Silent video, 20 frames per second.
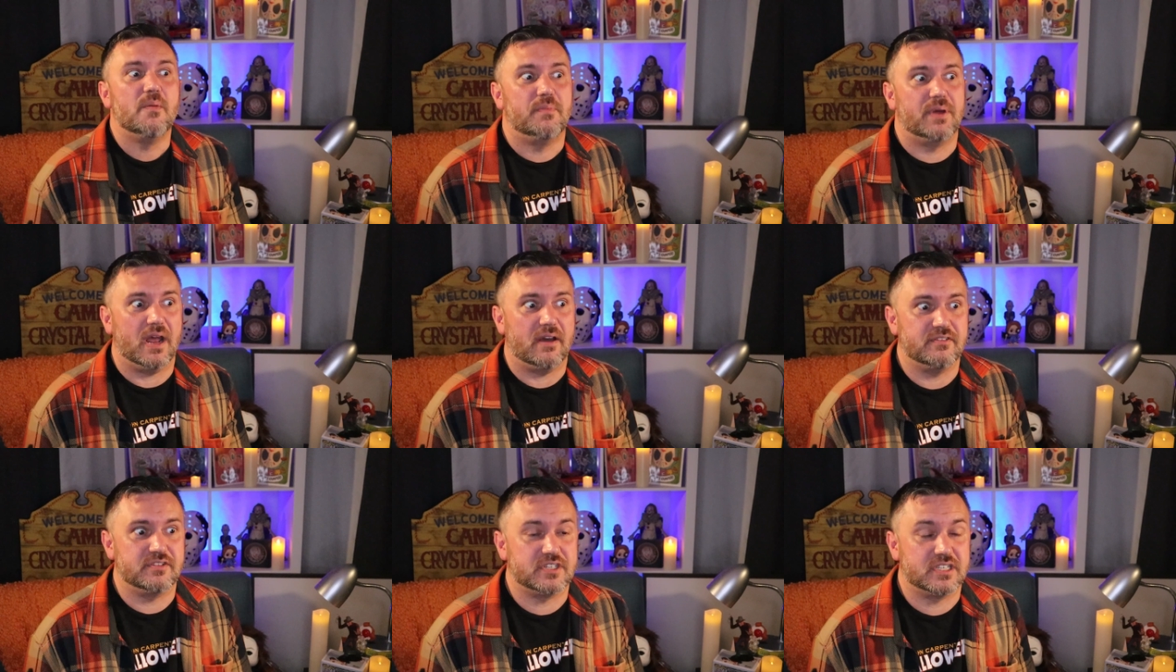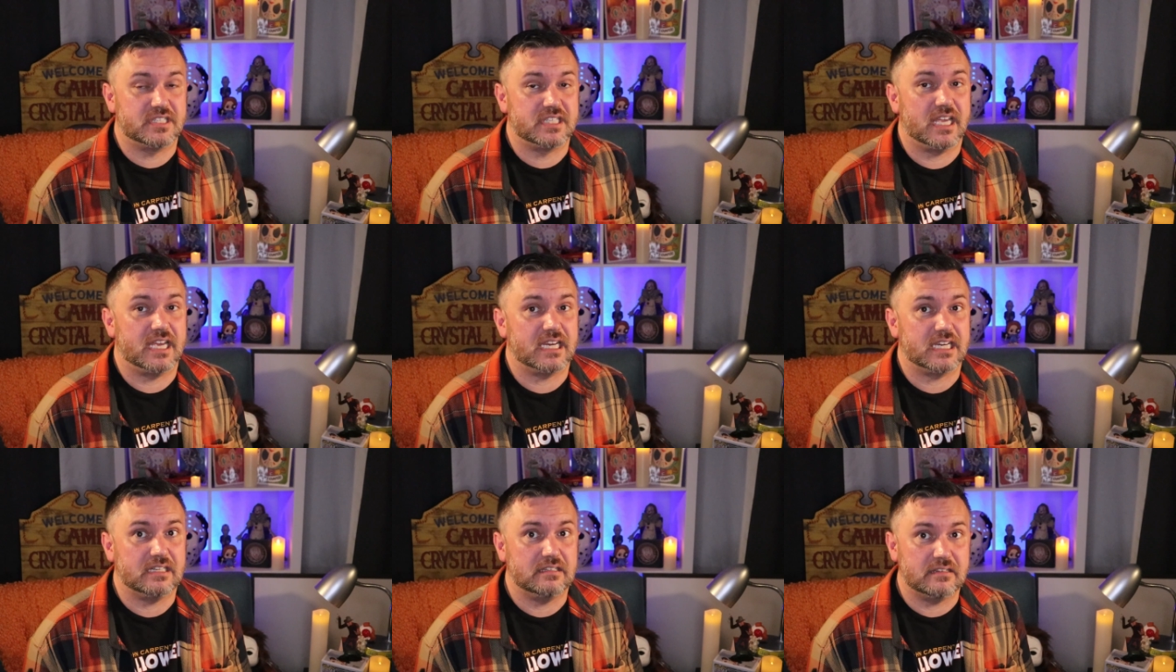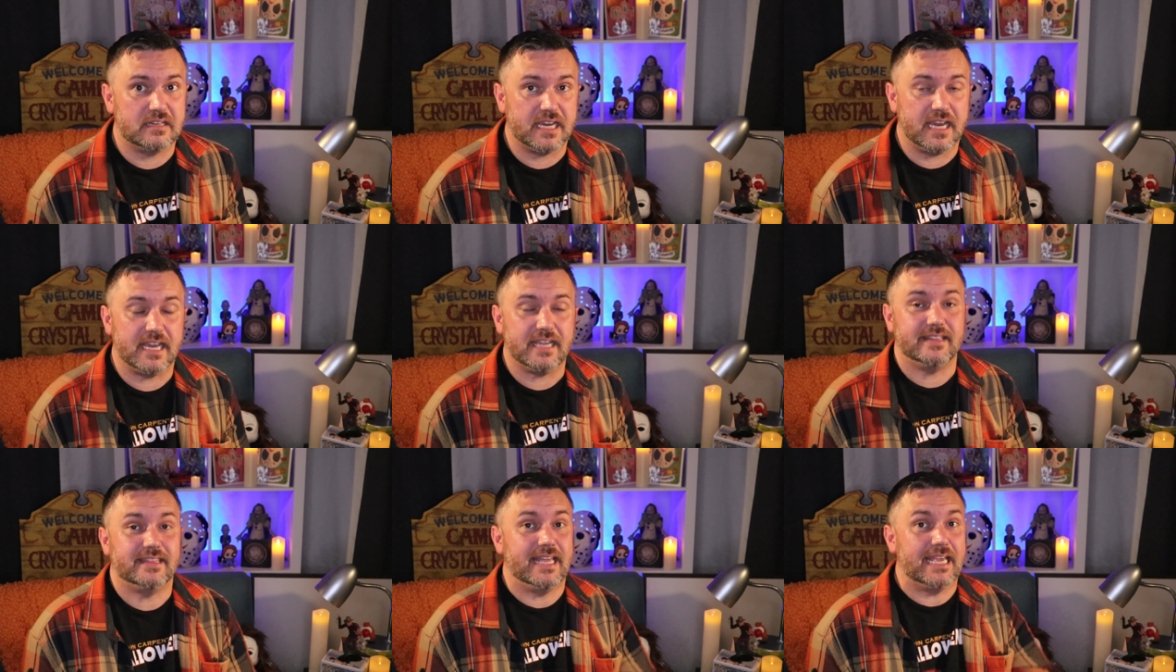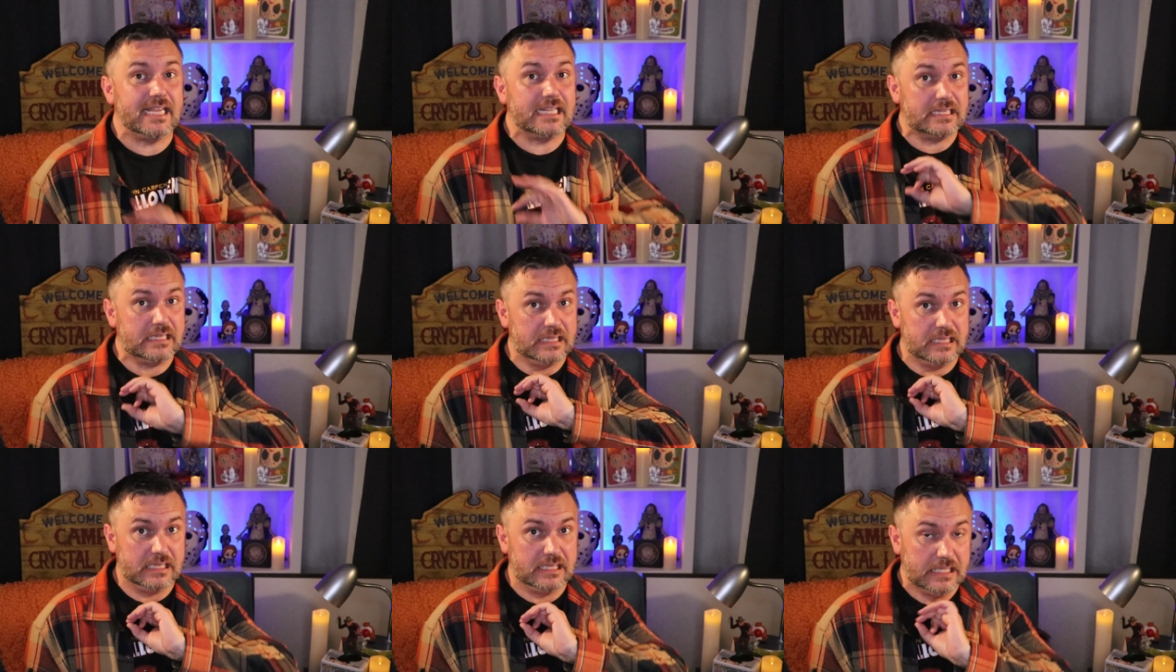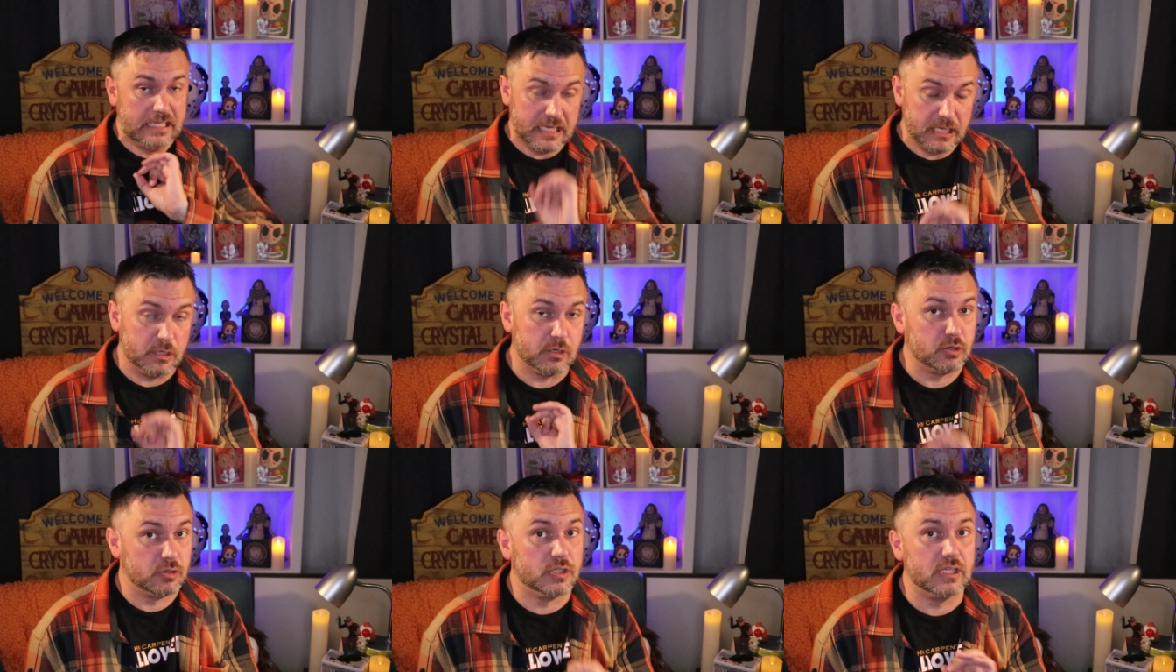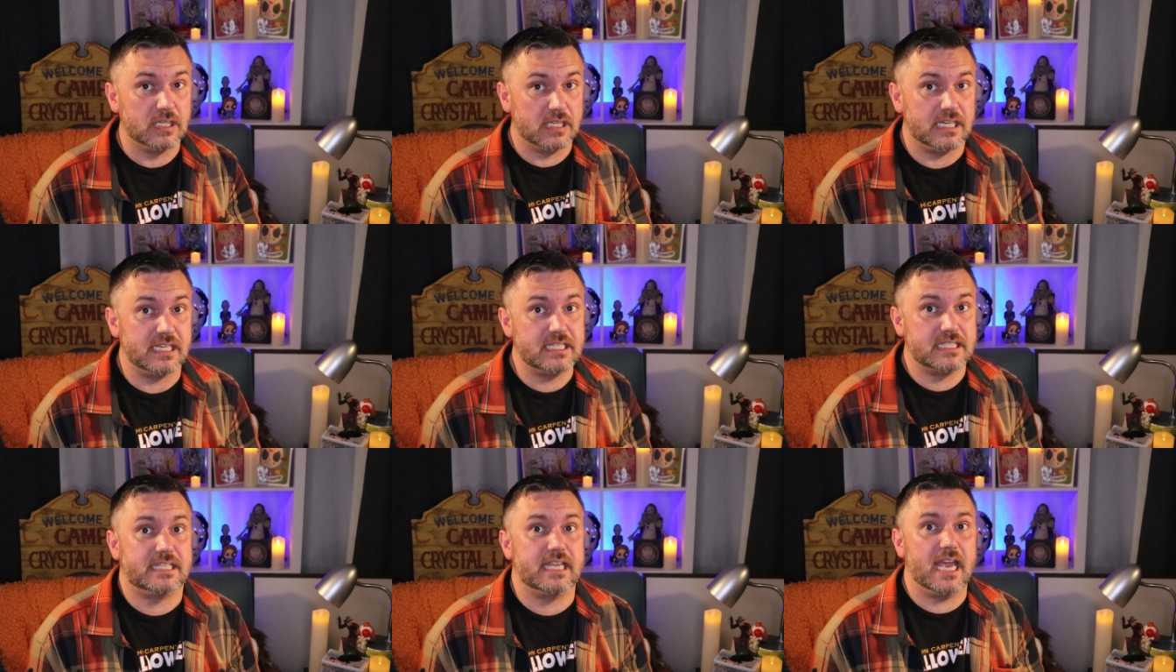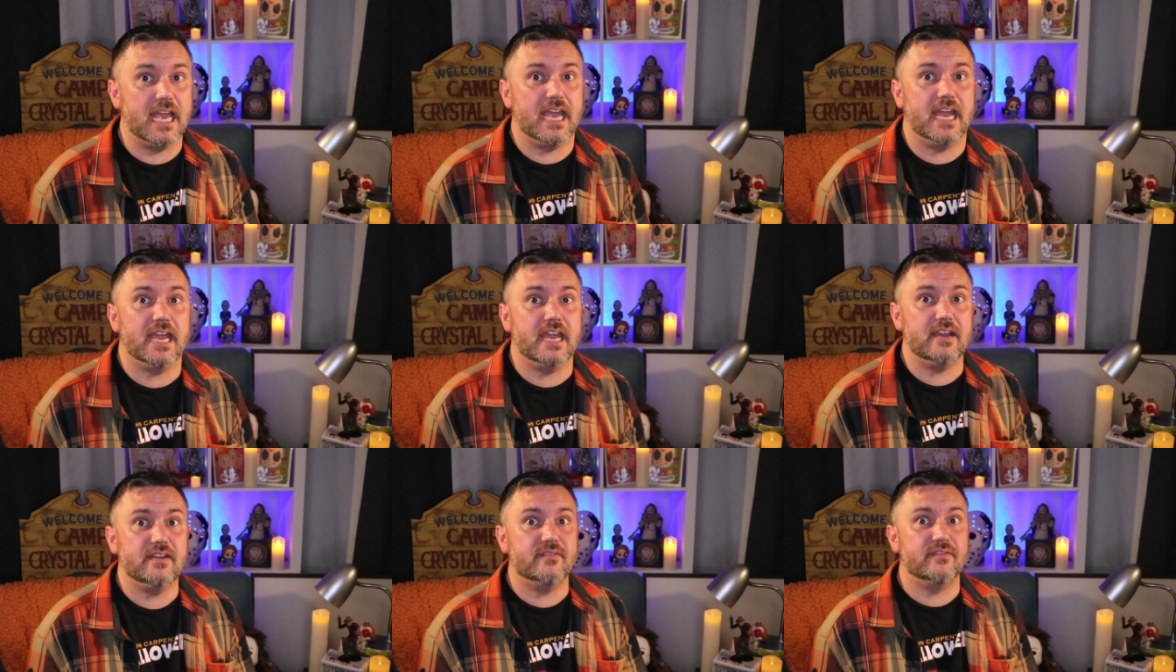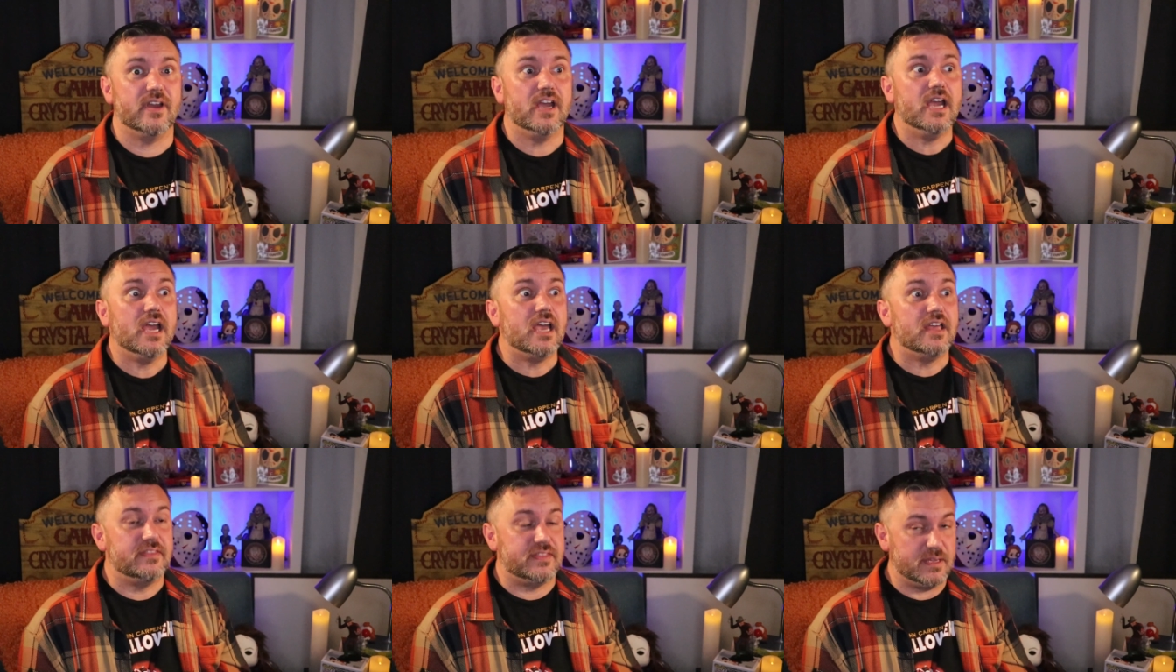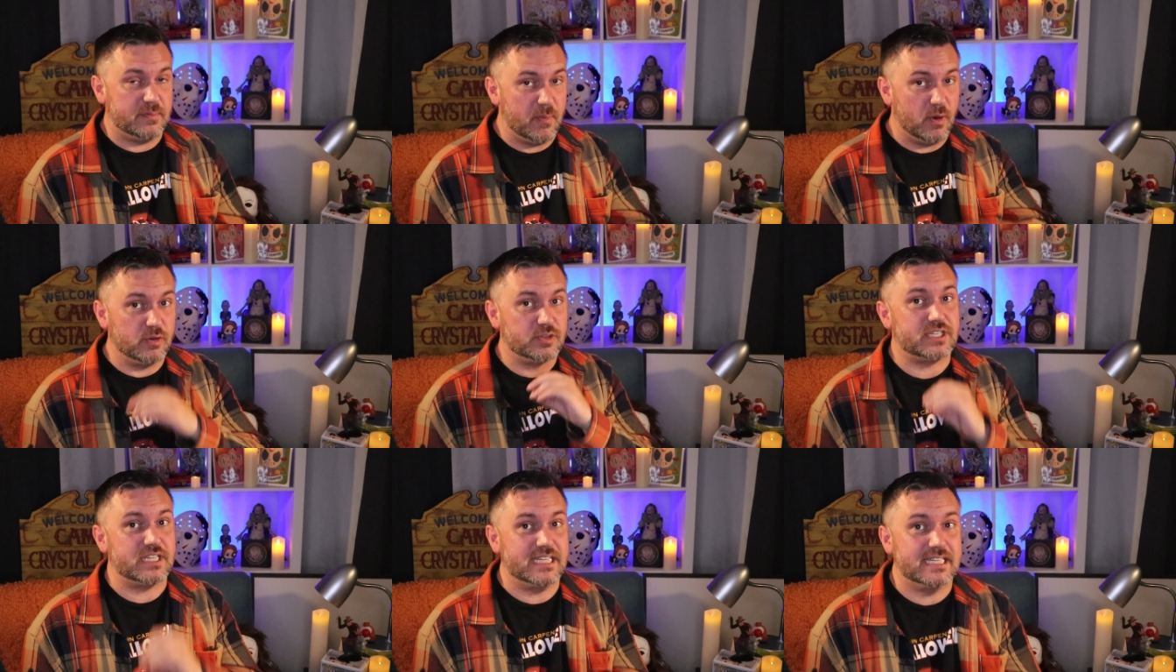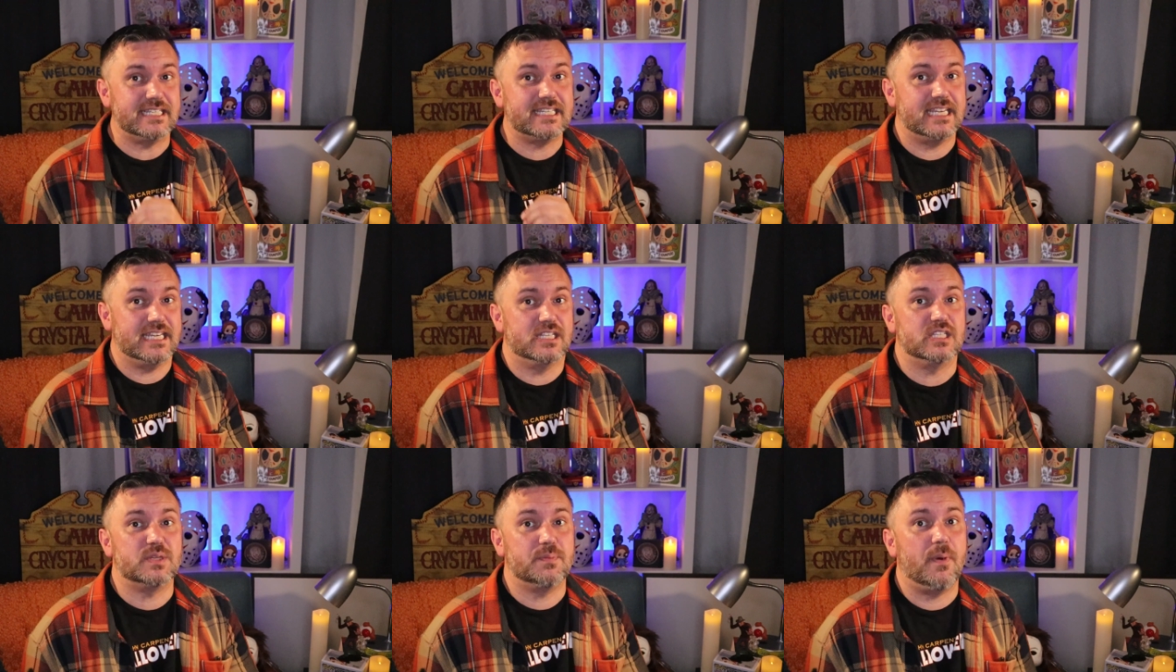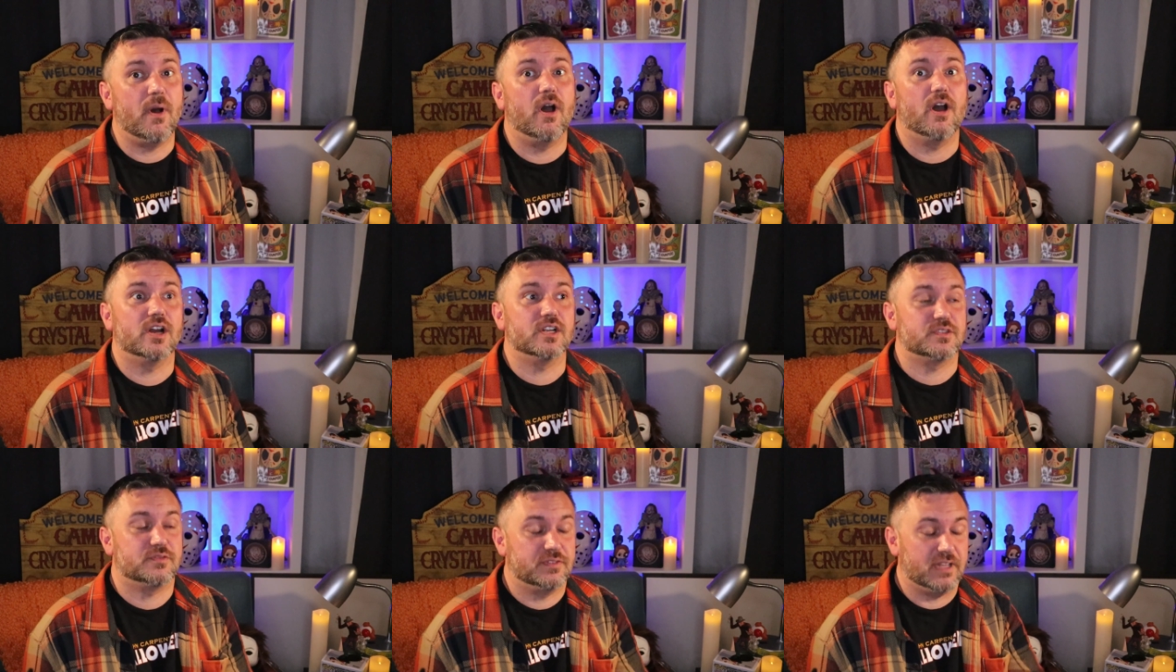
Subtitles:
but I was just like, okay, they literally save the most intense parts